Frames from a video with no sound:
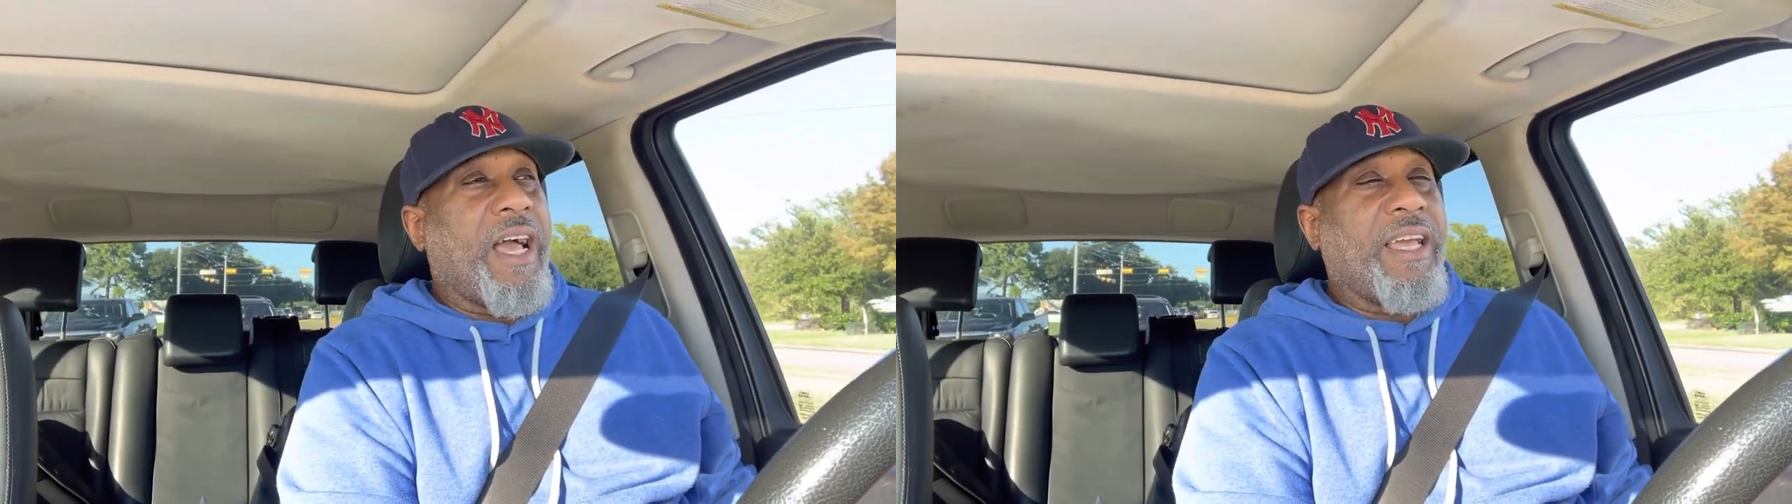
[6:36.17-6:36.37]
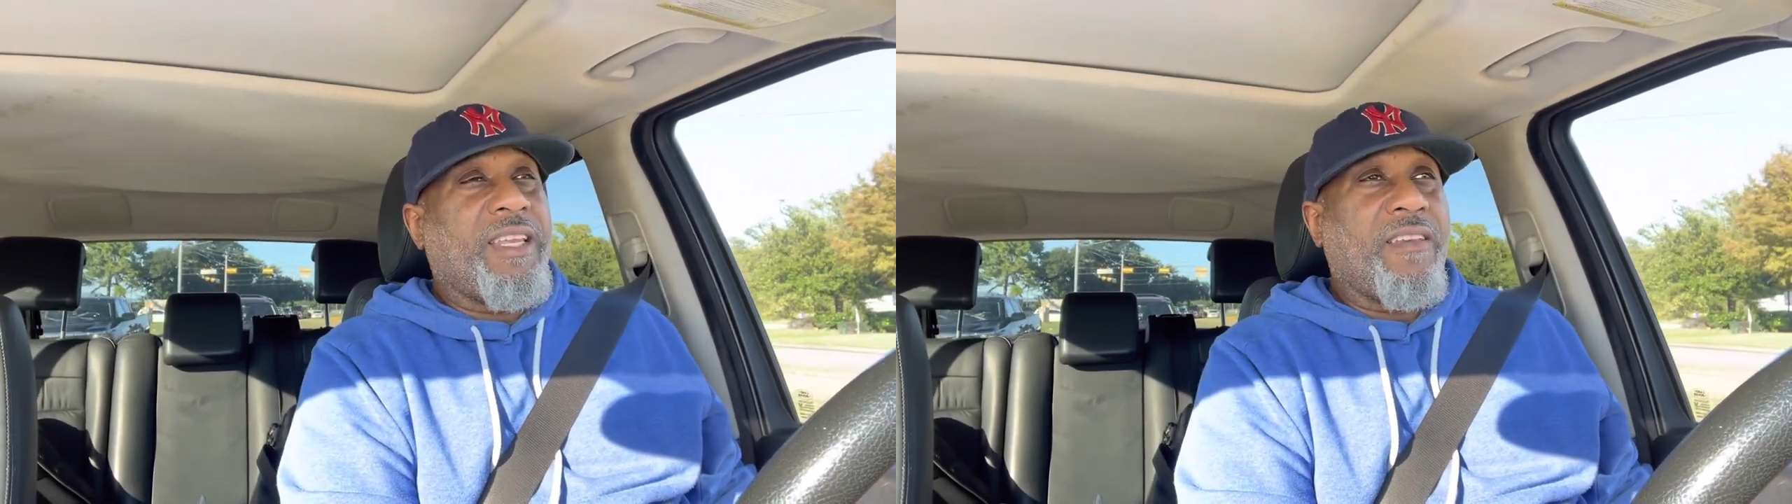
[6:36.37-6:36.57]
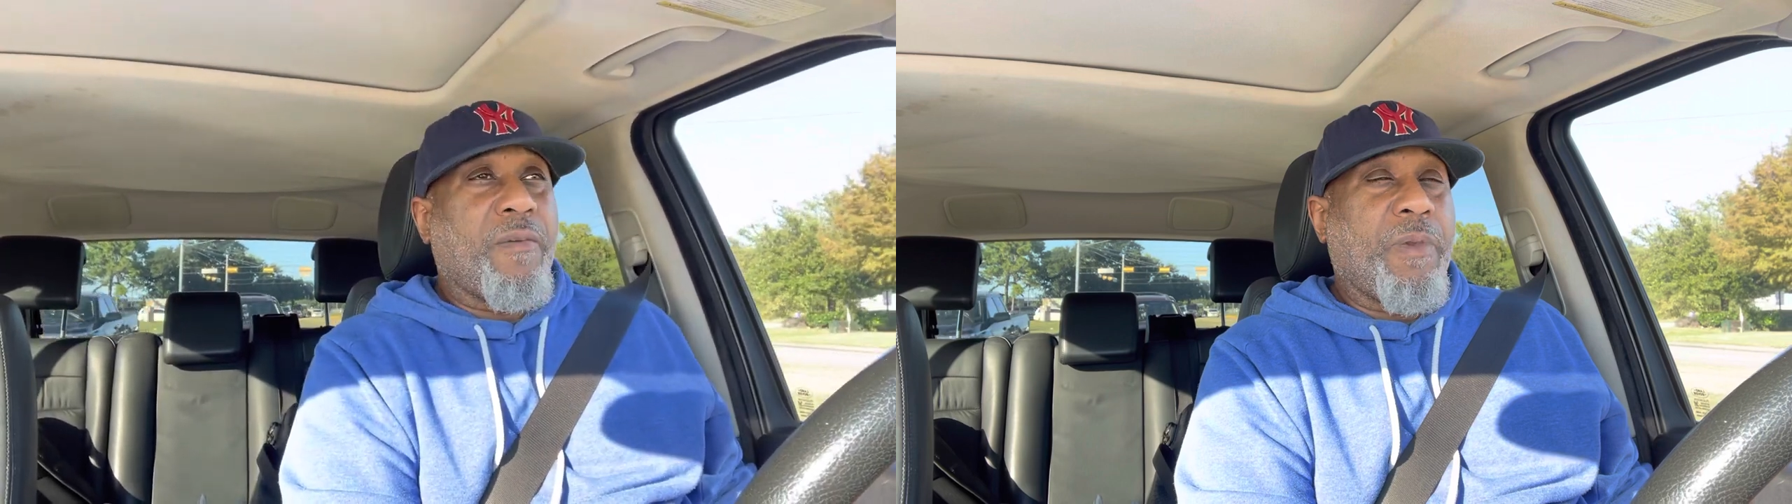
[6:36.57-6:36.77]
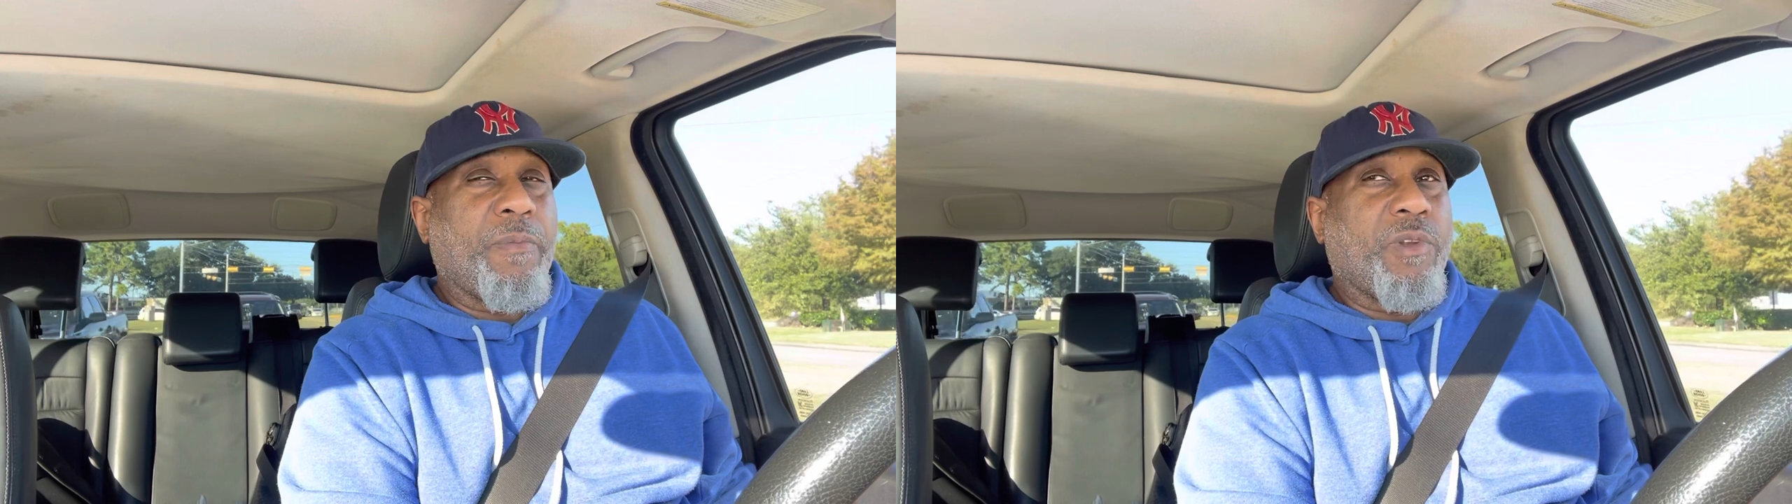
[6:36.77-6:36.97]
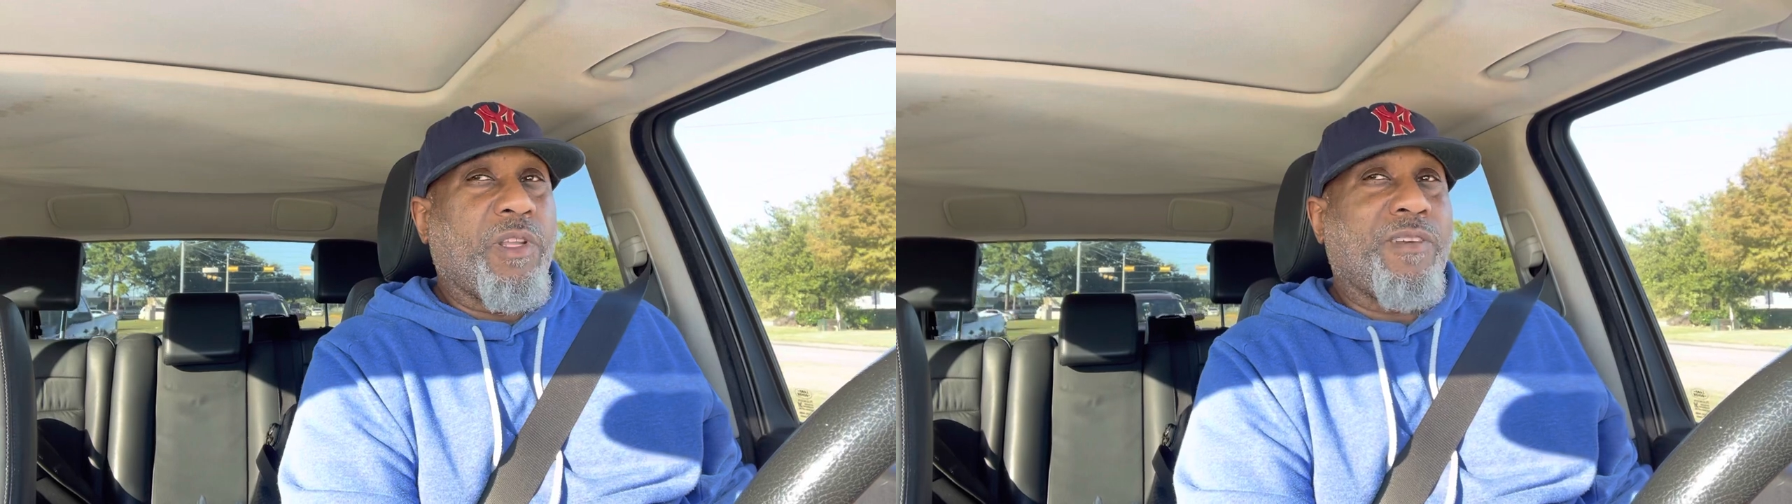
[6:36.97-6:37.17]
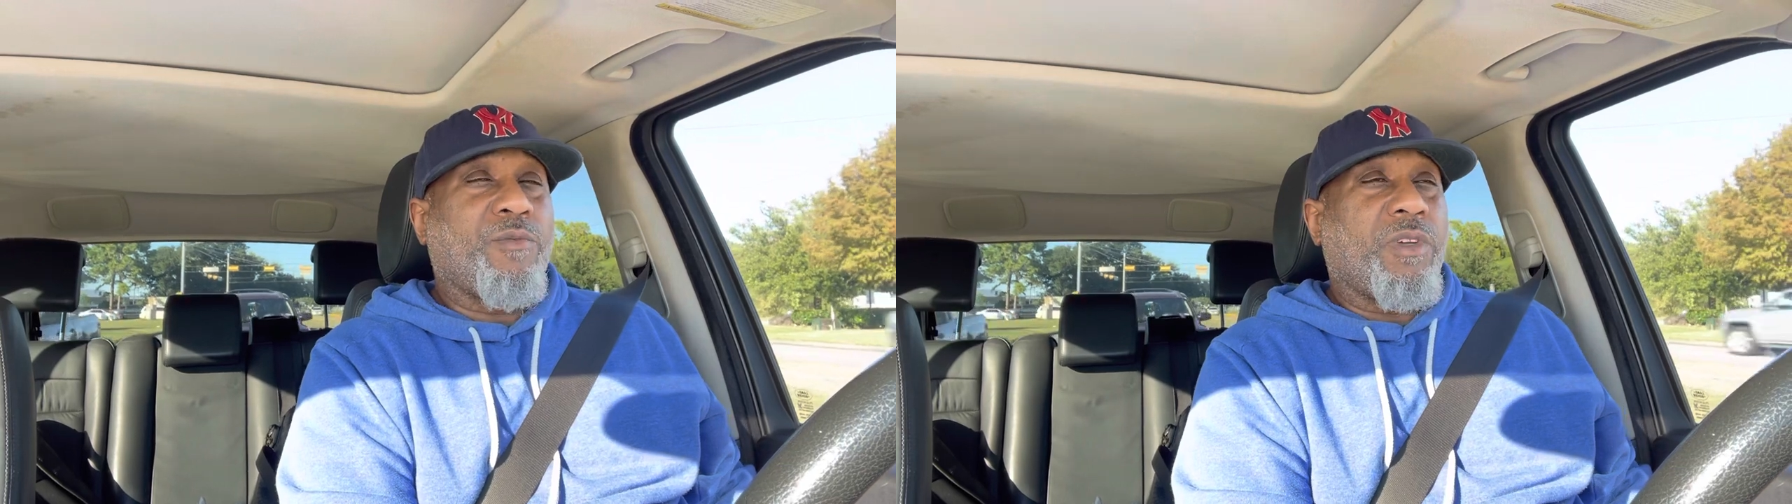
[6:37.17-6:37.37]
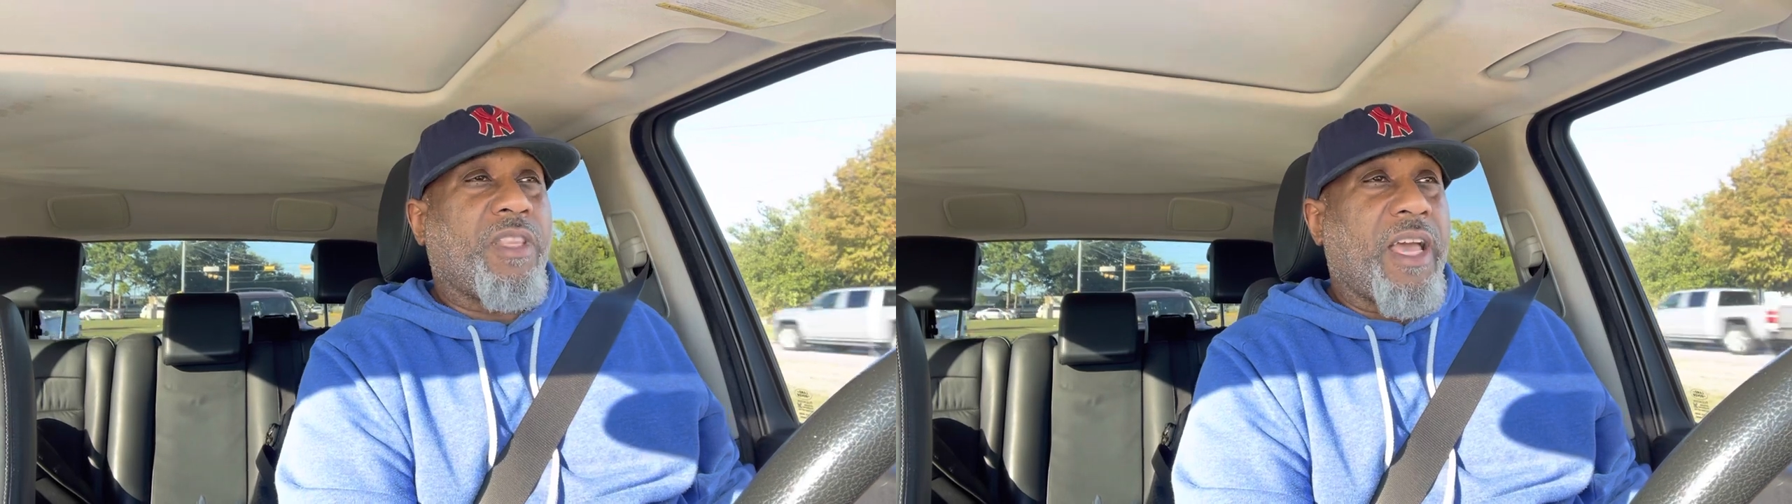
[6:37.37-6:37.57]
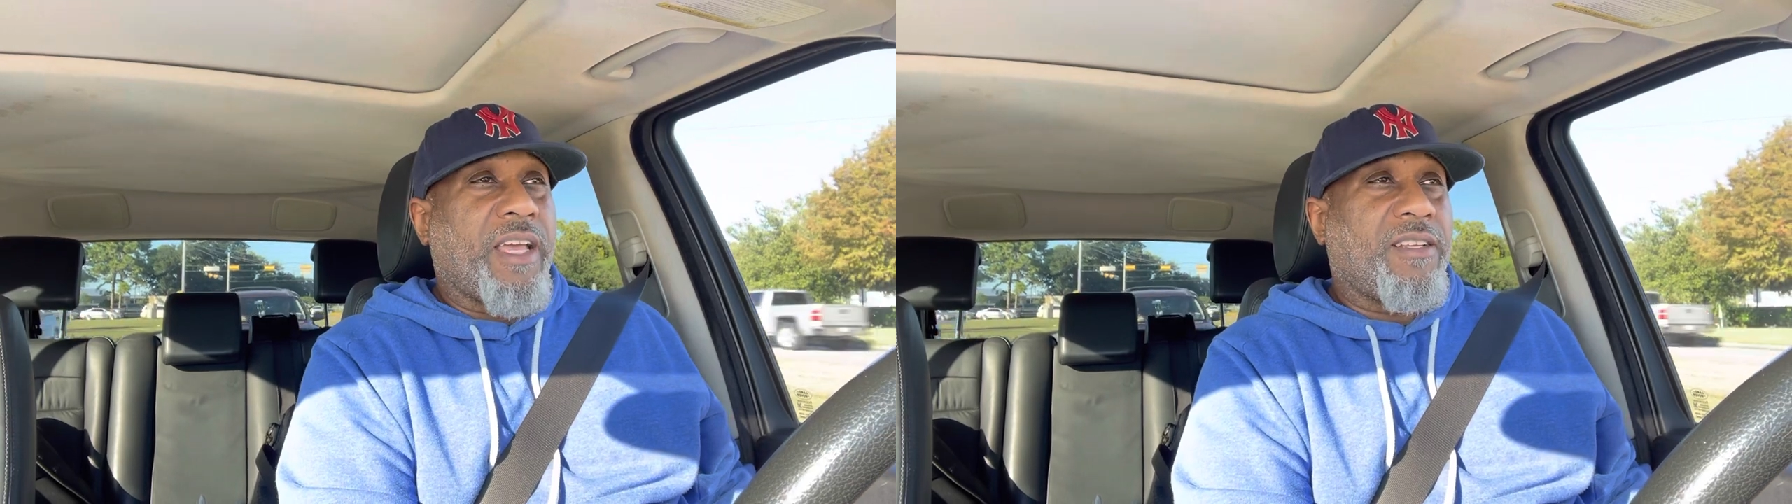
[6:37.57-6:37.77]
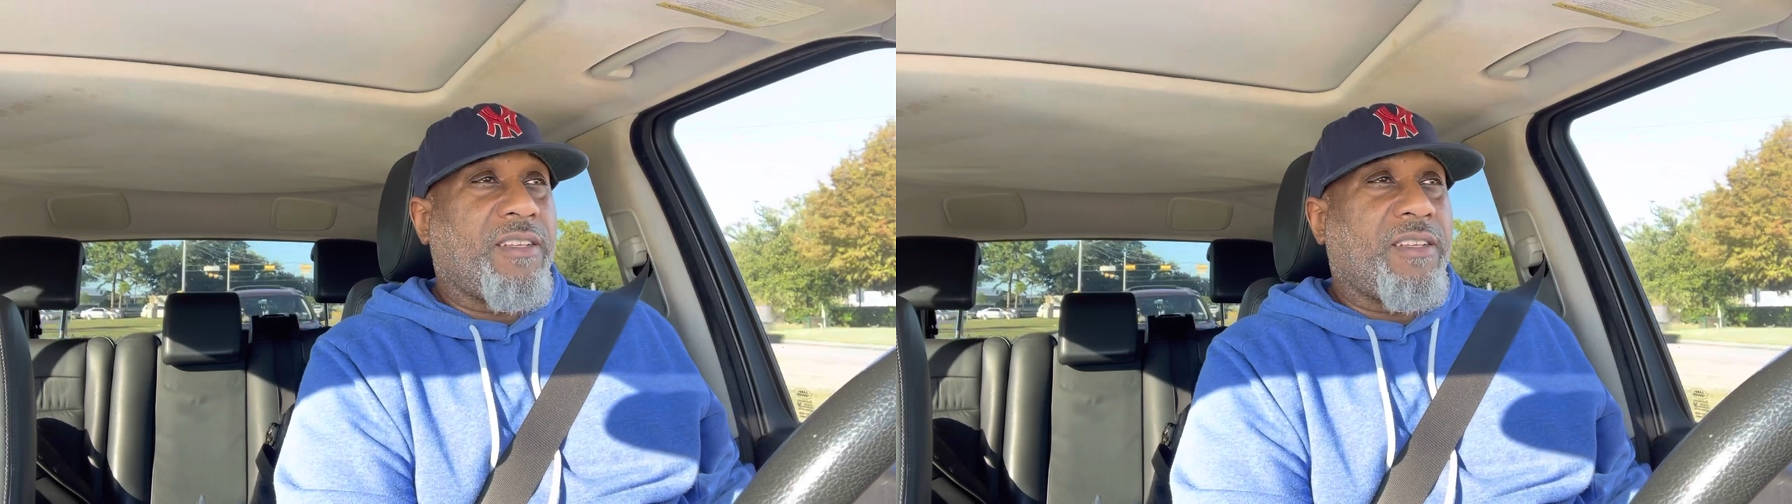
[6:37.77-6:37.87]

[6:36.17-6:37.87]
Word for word: idea that people lived with that